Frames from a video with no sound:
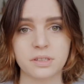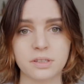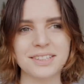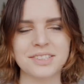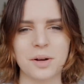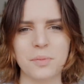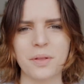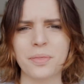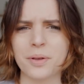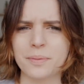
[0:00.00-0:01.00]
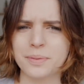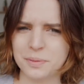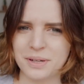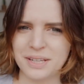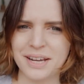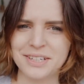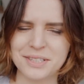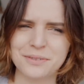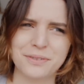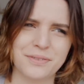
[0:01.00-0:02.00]
And as someone that between the
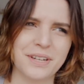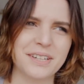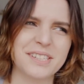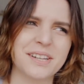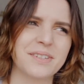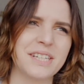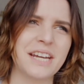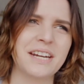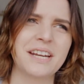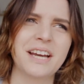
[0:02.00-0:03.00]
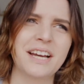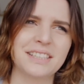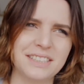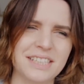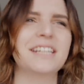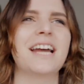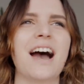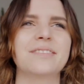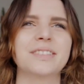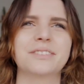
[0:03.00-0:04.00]
ages of 15 and 17 didn't
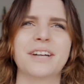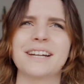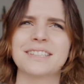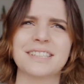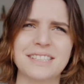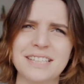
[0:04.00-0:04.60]
have any friends,